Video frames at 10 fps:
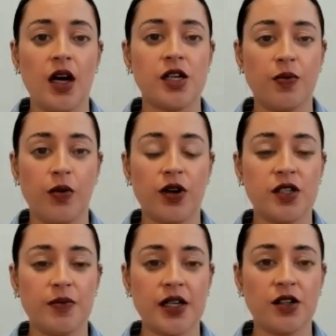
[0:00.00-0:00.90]
supports
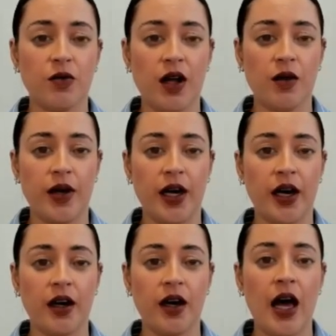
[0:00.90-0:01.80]
mental
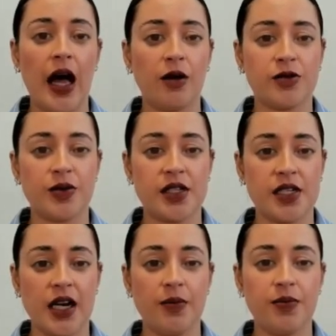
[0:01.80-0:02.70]
well-being, helps with sleep,